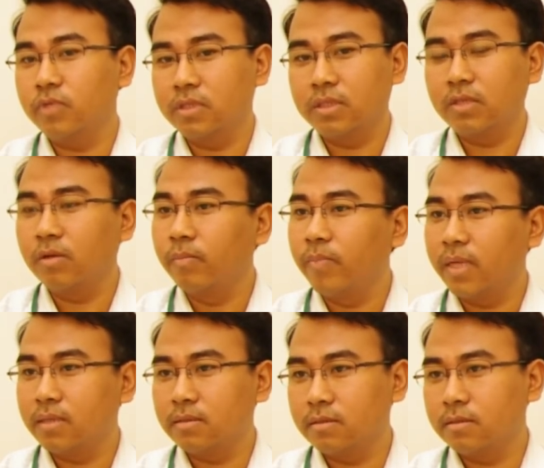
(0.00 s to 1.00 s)
which is a
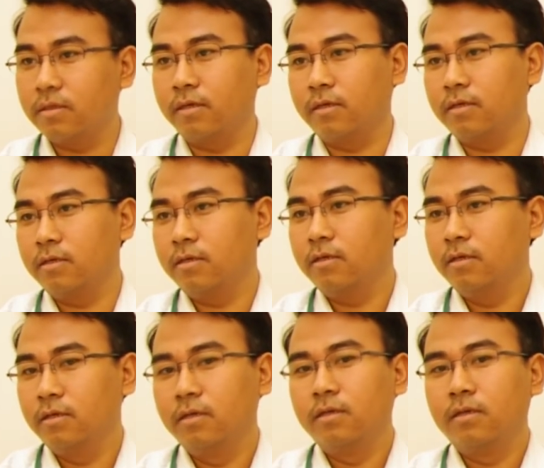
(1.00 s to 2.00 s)
complex thing.
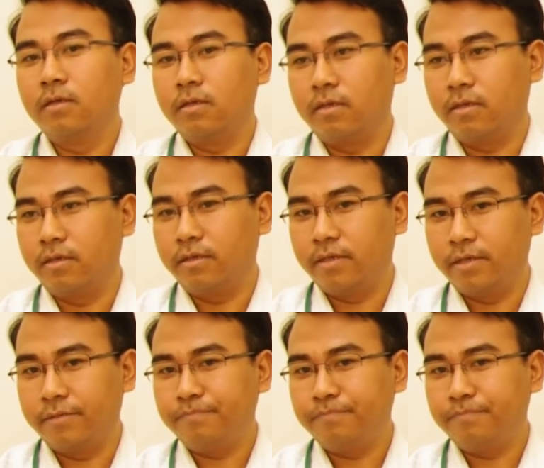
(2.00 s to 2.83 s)
And